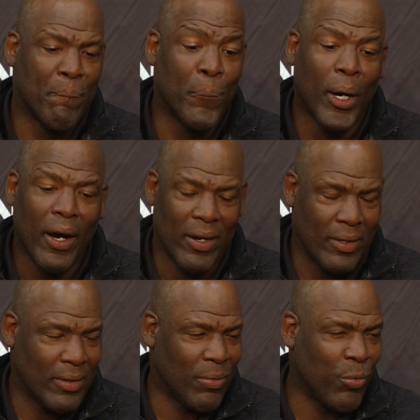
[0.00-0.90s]
But
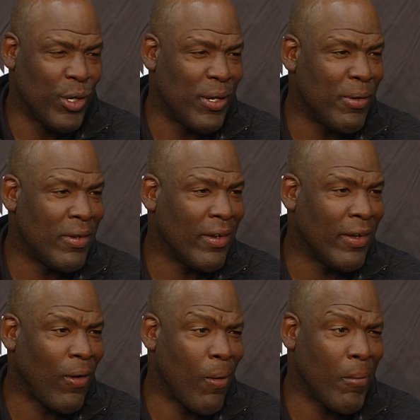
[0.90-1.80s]
we,
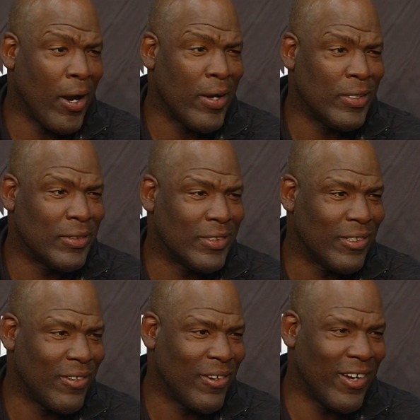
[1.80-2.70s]
in our minds,
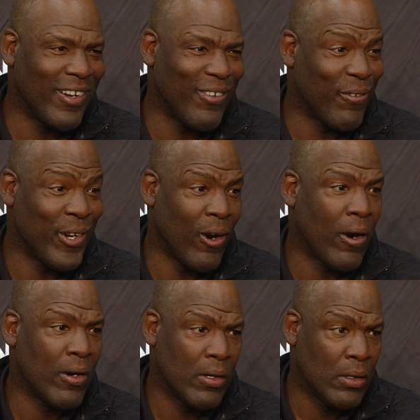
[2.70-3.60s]
we
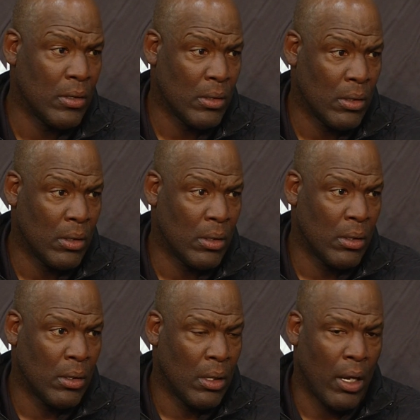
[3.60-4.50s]
are.
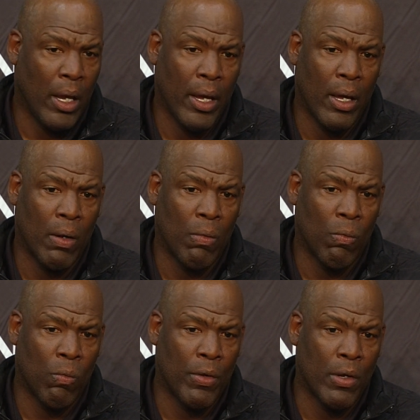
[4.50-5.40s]
And
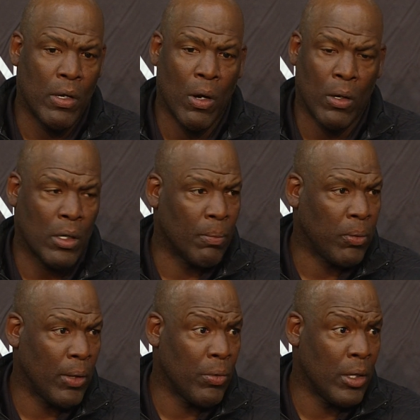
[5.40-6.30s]
we are going to
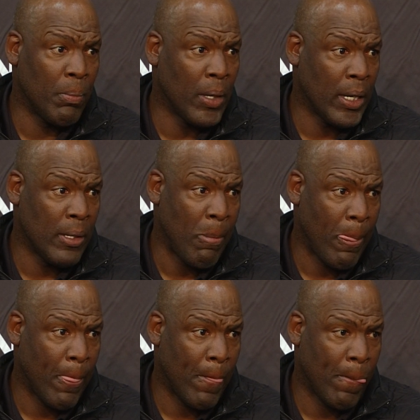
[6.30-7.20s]
play with anybody,
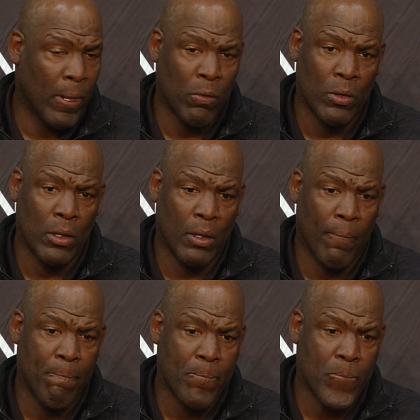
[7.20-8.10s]
and we're going to
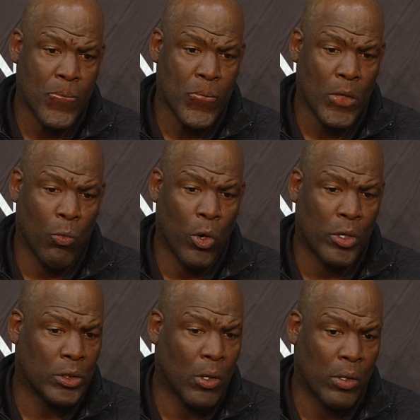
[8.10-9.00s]
work
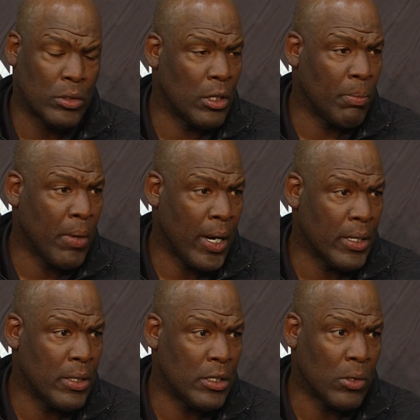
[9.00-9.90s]
as hard as
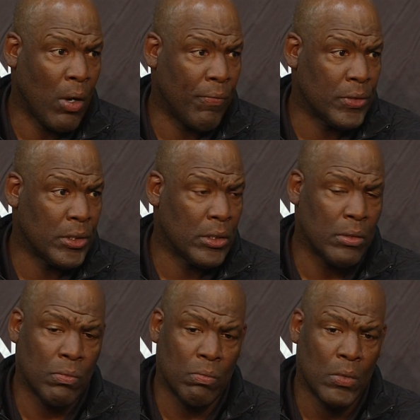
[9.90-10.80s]
anybody in these offices, and